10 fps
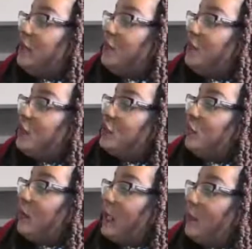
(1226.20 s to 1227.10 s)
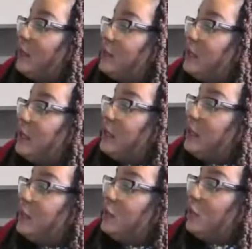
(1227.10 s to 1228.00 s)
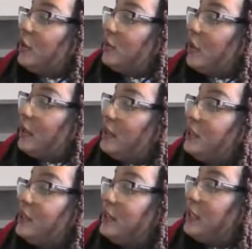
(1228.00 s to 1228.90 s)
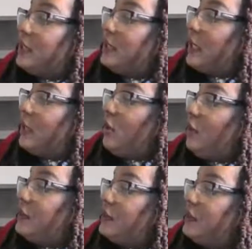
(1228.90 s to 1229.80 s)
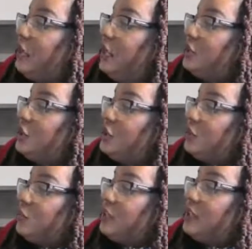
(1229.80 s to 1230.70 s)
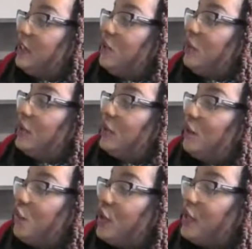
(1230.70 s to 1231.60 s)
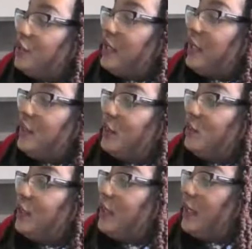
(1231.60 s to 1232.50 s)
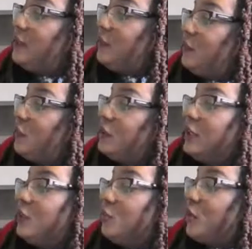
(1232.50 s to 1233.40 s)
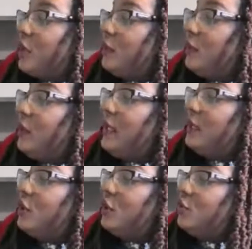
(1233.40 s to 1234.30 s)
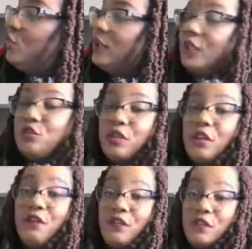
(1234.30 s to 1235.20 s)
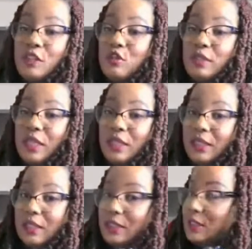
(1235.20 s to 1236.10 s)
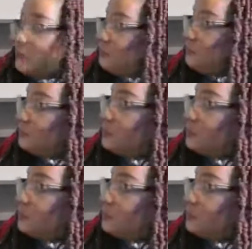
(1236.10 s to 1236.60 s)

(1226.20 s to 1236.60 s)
and first Black person in the Democratic Party to seek that office. Chisholm received more than 430,000 votes in the primary and earned 152 delegates.